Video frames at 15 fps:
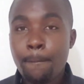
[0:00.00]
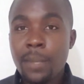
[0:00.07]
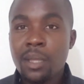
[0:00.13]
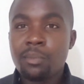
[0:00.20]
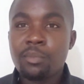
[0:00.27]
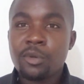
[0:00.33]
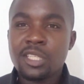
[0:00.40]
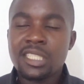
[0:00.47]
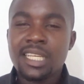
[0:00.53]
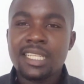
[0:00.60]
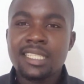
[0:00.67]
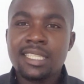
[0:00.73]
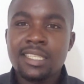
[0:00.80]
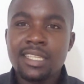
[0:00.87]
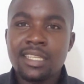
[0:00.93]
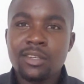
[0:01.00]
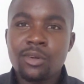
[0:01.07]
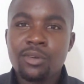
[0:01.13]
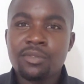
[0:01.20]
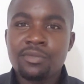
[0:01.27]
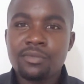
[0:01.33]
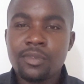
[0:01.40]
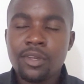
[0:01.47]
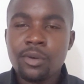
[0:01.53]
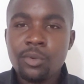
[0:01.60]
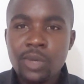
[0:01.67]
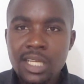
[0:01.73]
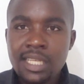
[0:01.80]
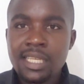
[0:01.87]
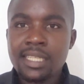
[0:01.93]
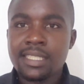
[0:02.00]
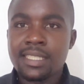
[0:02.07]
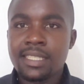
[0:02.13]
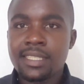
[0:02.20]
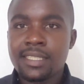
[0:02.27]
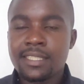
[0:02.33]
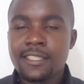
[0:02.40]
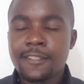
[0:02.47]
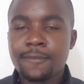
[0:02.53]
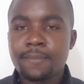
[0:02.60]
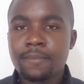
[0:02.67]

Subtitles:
people just think of your weaknesses,